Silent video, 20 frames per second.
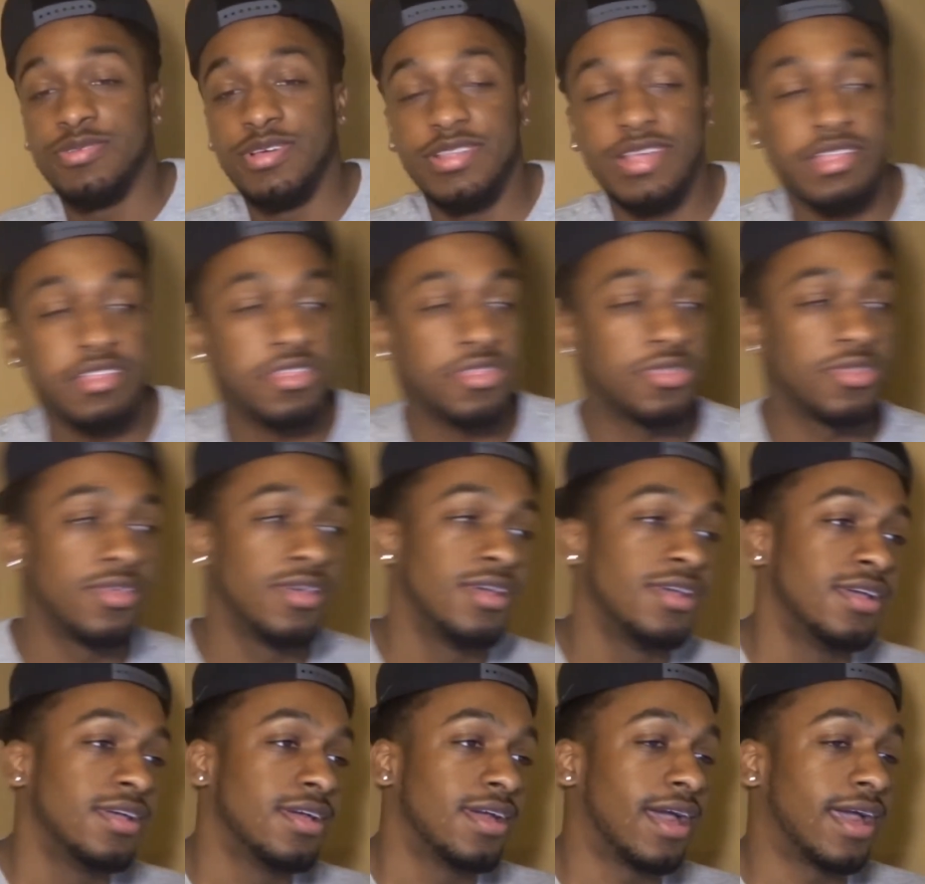I like,
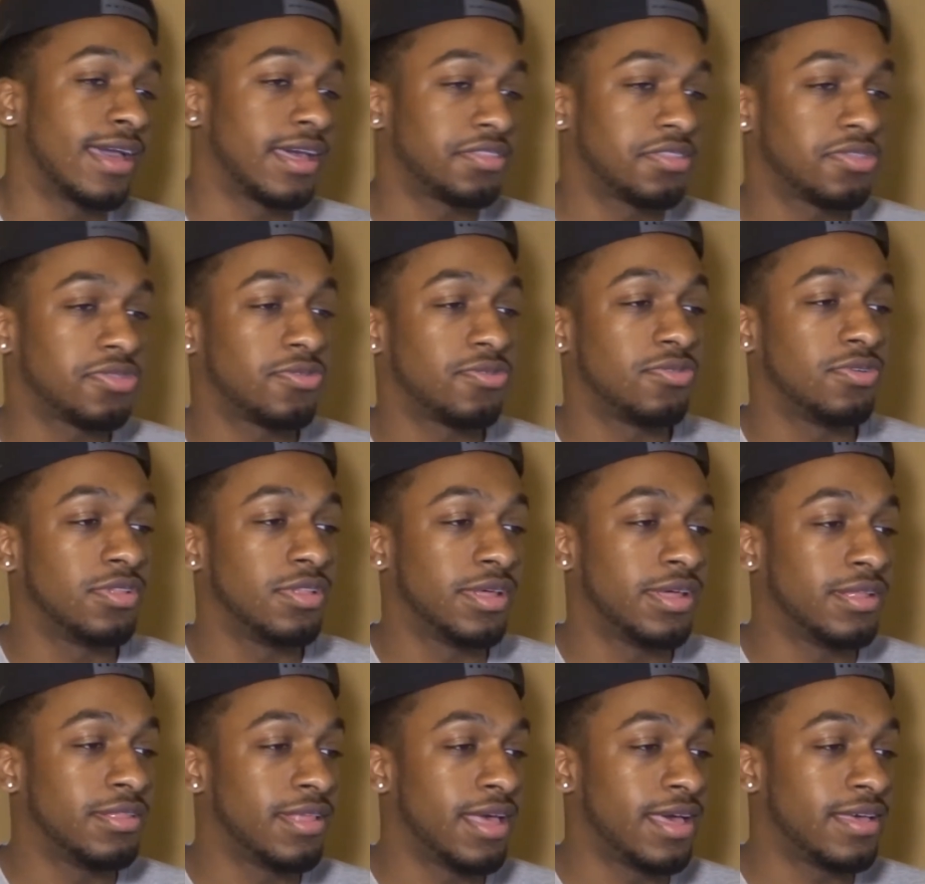I got the third
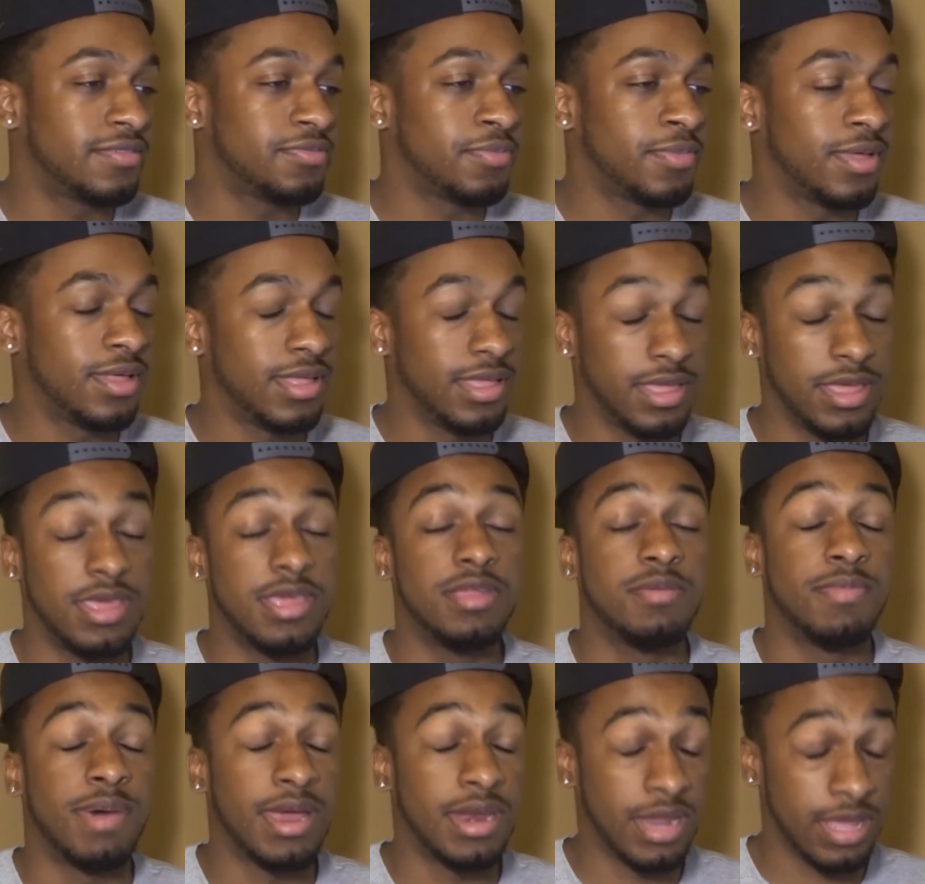last
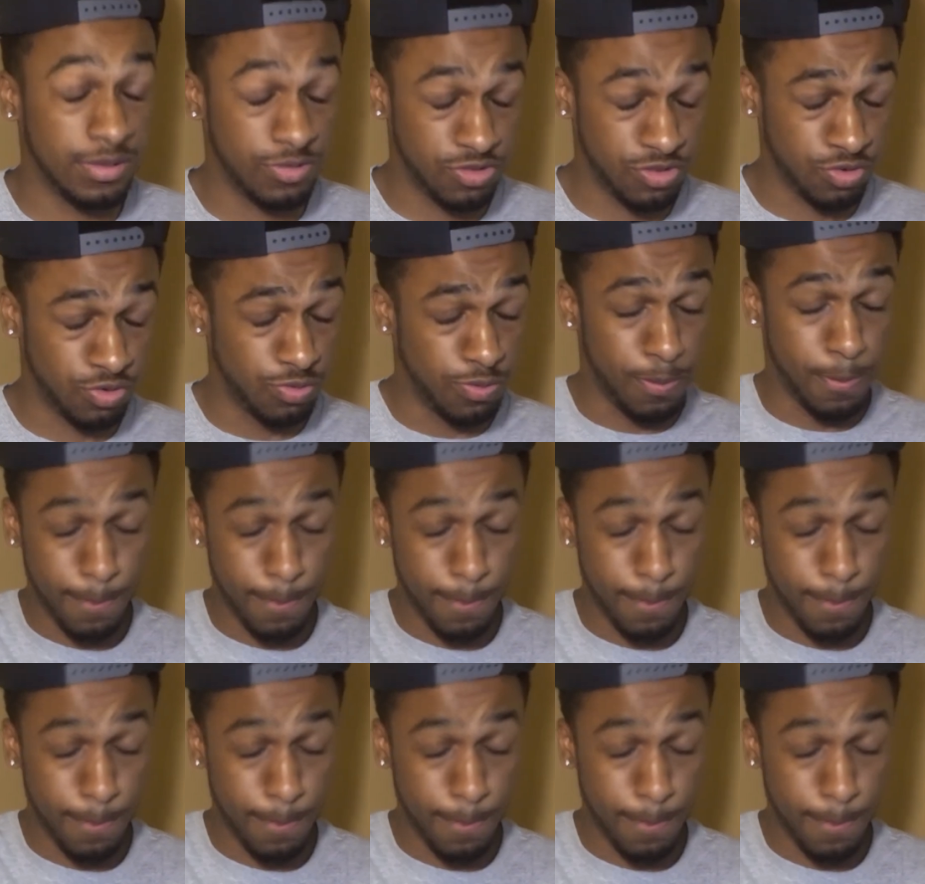in my name too.